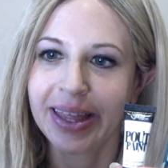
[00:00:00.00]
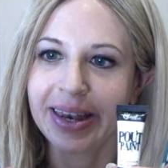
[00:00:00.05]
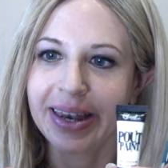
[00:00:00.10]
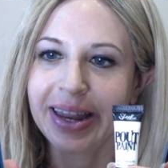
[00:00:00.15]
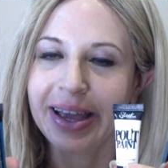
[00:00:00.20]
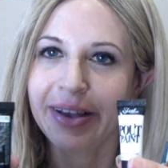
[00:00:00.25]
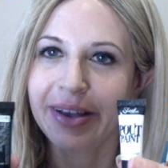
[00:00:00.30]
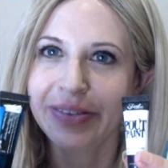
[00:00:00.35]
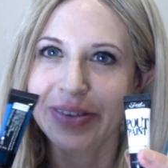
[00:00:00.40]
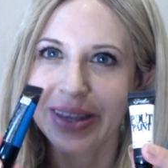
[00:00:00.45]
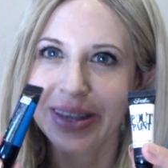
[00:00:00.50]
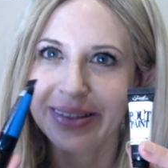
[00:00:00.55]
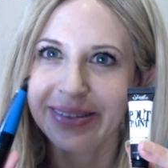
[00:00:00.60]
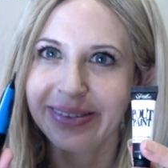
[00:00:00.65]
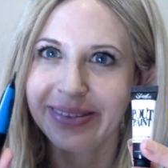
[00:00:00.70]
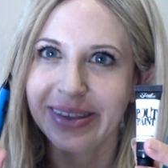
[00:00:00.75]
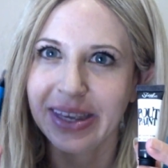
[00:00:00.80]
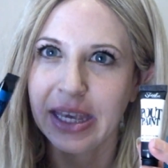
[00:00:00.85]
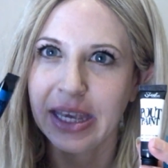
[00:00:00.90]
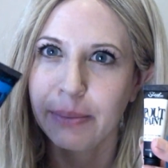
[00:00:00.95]
Now as you can
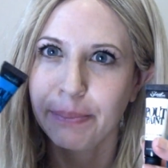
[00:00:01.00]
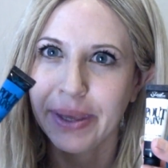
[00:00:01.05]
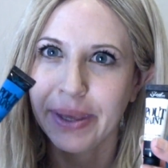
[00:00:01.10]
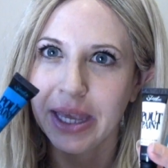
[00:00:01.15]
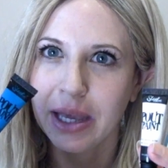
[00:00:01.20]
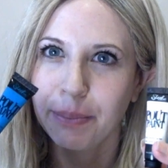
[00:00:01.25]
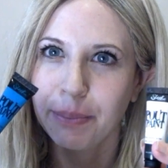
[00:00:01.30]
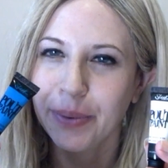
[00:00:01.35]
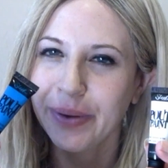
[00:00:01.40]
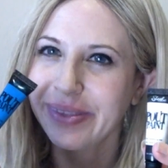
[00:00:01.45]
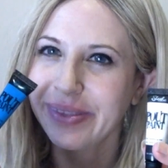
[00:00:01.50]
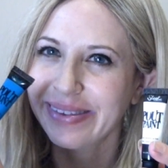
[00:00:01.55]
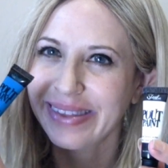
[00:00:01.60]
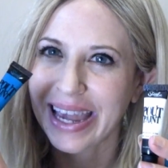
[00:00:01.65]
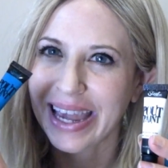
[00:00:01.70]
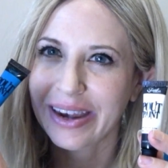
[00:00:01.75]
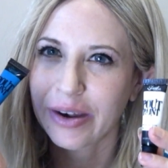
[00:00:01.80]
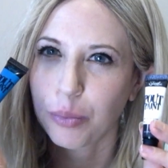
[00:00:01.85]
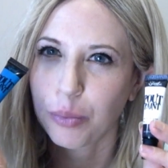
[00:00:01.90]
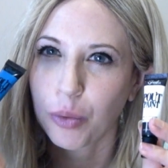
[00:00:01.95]
see, Peekaboo does
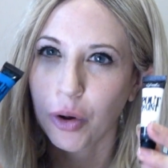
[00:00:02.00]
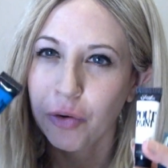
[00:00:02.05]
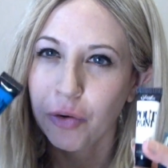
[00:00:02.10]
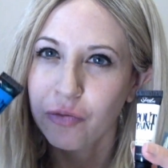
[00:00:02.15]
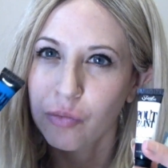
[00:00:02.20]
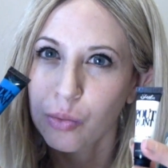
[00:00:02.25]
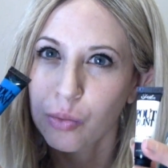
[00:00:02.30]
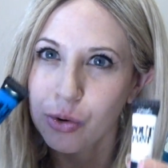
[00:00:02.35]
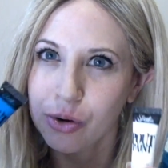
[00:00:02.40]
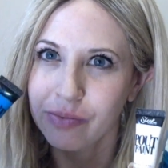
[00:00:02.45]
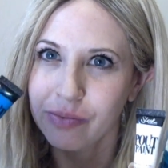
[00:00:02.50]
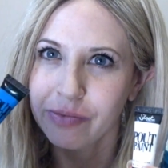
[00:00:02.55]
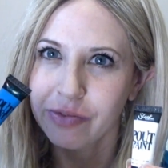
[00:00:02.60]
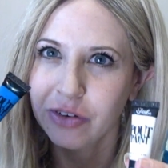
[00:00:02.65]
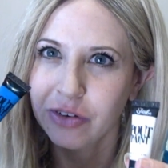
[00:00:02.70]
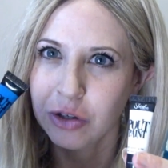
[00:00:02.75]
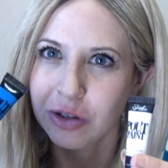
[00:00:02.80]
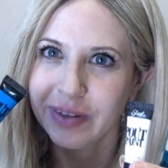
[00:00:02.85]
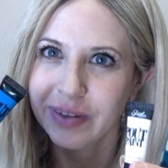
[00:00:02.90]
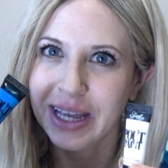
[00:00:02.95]
add a lot of warmth
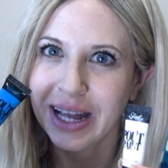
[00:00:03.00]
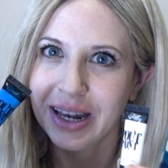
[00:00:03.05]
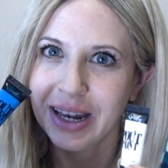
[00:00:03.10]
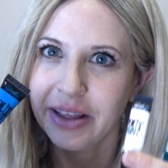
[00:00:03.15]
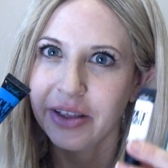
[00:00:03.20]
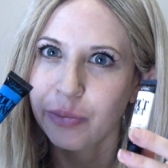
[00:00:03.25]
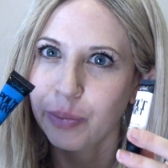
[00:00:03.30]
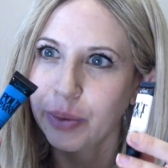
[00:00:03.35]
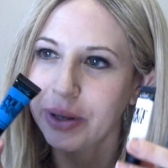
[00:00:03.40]
to all the colours,